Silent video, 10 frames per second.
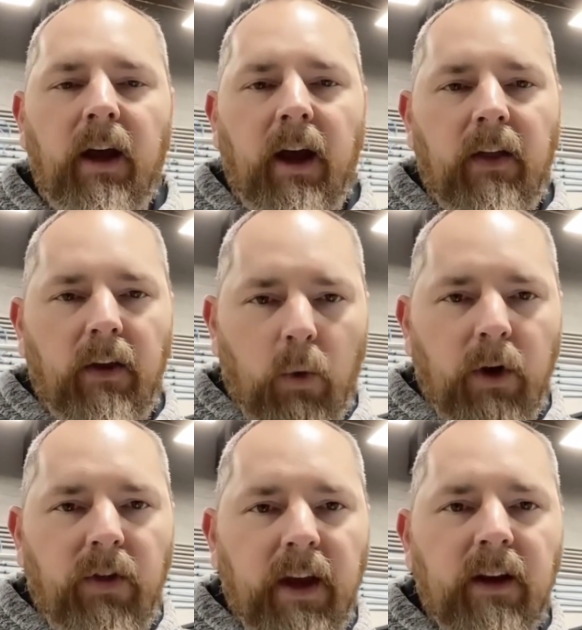and the only
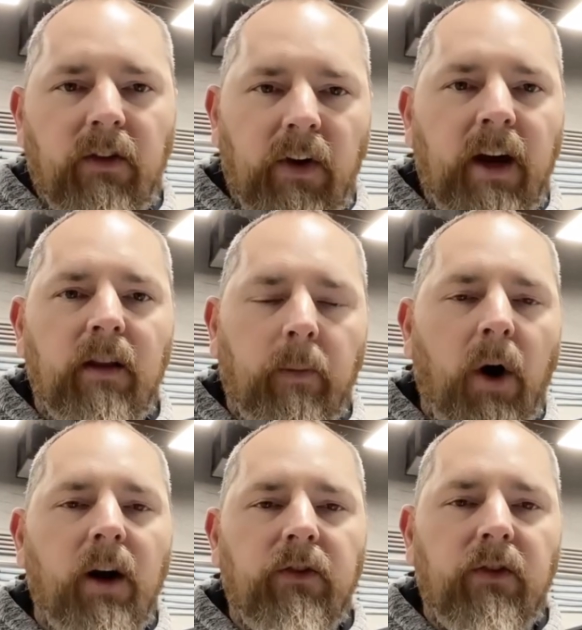thing inside the
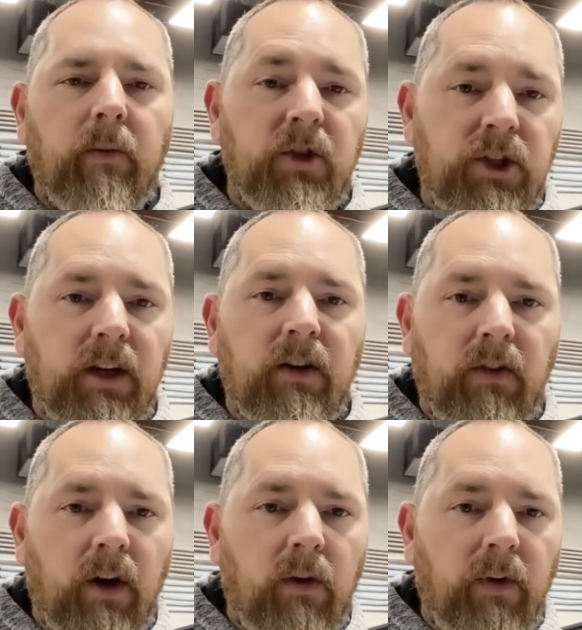box is the machine
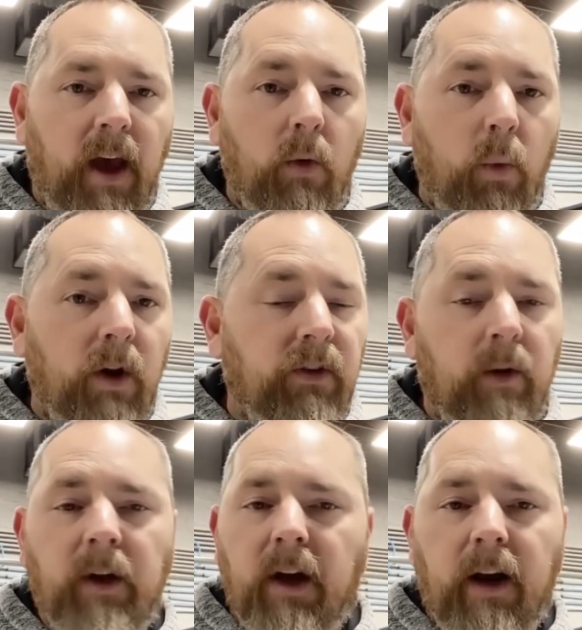itself and what it's going
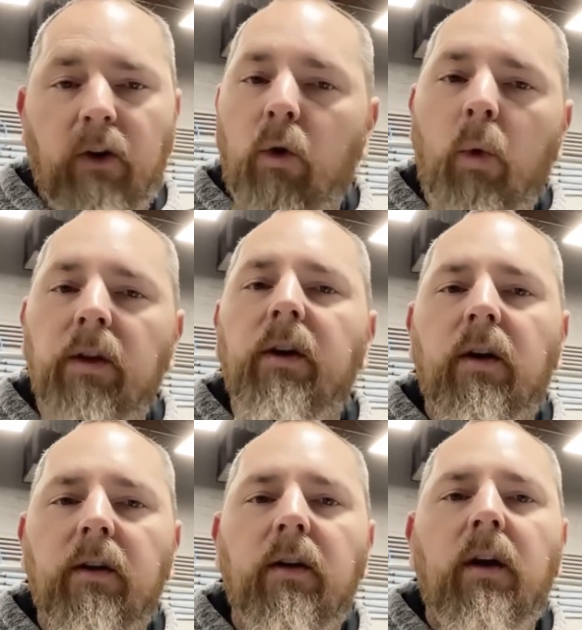to be cutting or welding on.